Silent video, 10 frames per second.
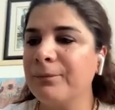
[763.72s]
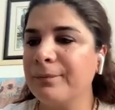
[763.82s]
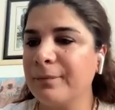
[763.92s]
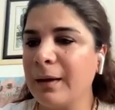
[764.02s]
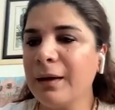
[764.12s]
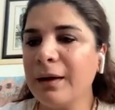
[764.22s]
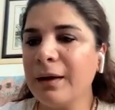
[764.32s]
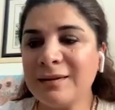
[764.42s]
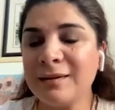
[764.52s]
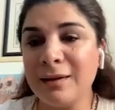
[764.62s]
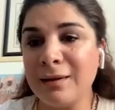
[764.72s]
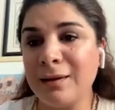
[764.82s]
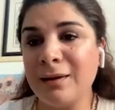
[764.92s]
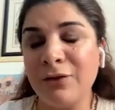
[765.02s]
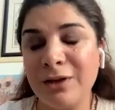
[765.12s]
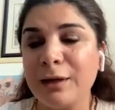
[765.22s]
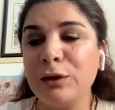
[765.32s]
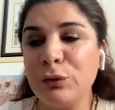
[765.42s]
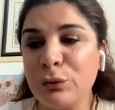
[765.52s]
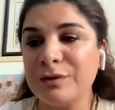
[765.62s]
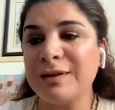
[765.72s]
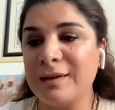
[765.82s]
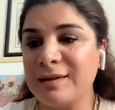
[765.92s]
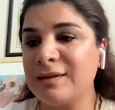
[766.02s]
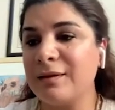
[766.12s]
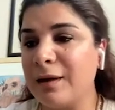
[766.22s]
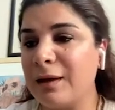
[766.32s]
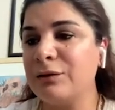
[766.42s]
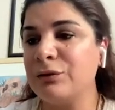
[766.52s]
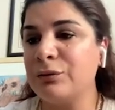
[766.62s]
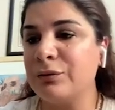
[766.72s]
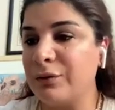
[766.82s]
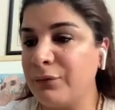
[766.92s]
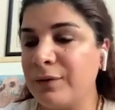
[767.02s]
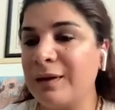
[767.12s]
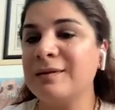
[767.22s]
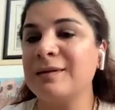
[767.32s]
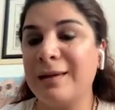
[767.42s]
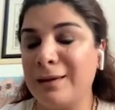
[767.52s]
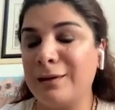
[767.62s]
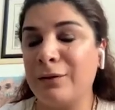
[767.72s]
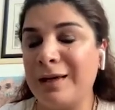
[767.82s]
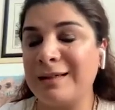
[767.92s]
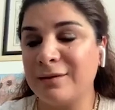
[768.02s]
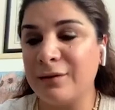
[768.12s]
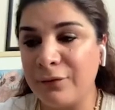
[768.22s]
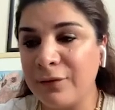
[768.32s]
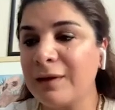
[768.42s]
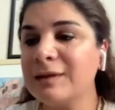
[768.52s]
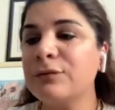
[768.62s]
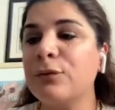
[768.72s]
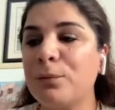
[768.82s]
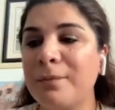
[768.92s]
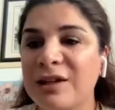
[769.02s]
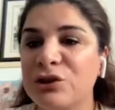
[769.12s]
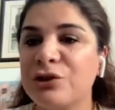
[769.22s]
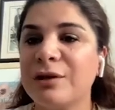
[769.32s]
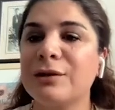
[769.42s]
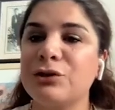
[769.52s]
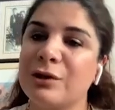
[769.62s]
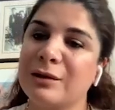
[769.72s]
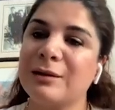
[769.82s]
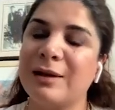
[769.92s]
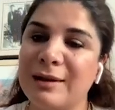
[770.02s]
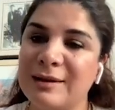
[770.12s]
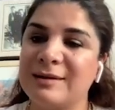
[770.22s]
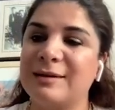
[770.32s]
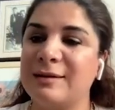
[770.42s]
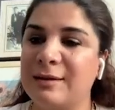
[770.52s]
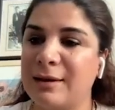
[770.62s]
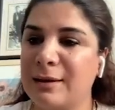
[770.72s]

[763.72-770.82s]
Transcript: We can use NSRI to as a reference for managing general anesthesia